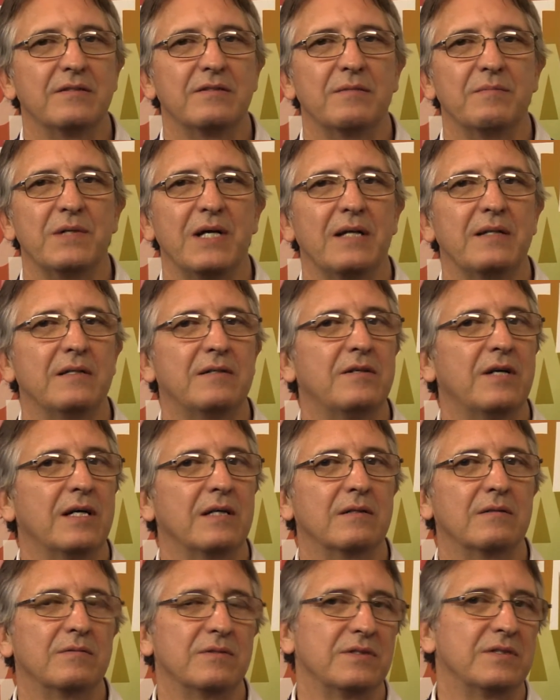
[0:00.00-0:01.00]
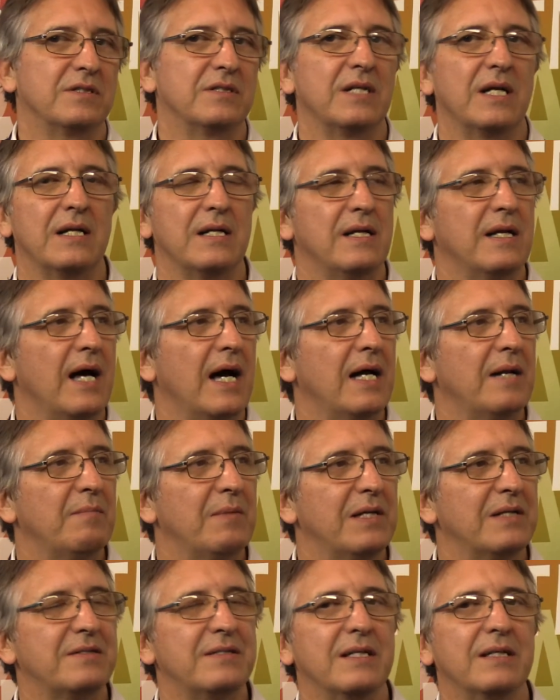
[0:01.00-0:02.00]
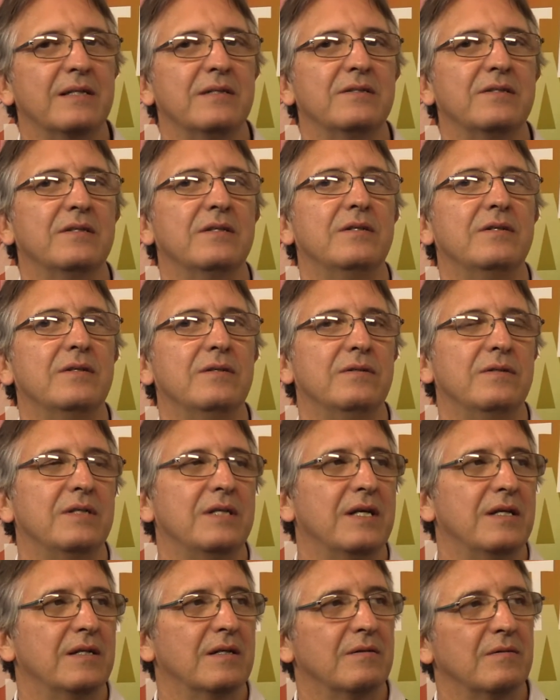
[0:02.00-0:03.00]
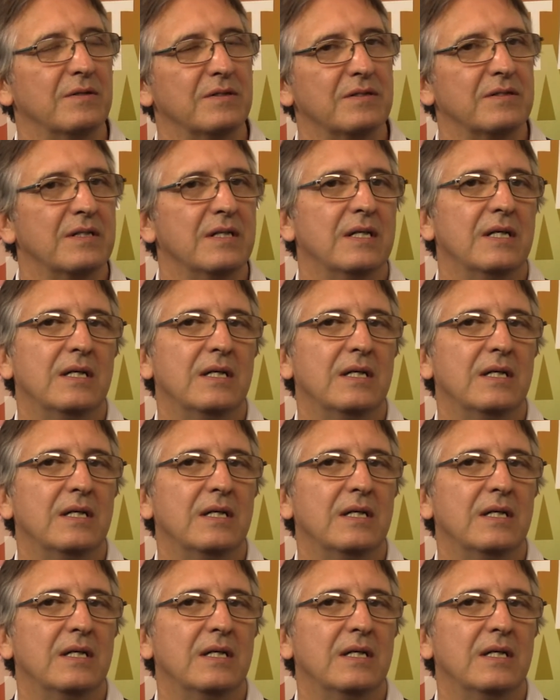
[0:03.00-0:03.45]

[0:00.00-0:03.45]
from the other drug was just under 9 milliseconds, and the two together was